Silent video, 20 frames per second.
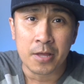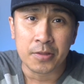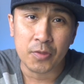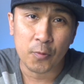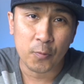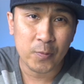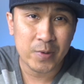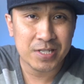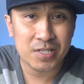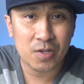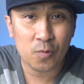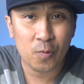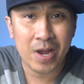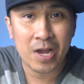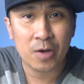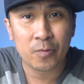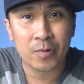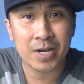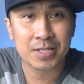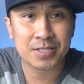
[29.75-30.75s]
The reason why
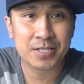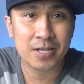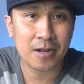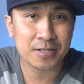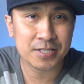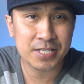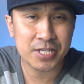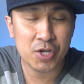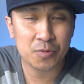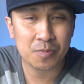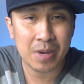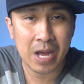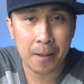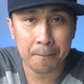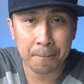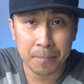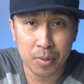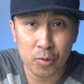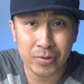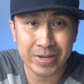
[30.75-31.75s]
I want to talk to you
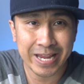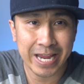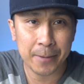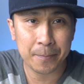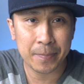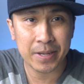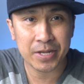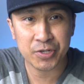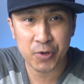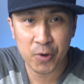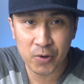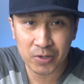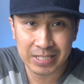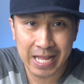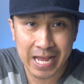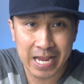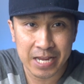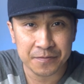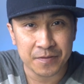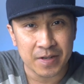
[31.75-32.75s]
about boot camping your
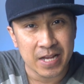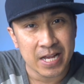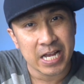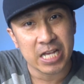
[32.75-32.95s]
life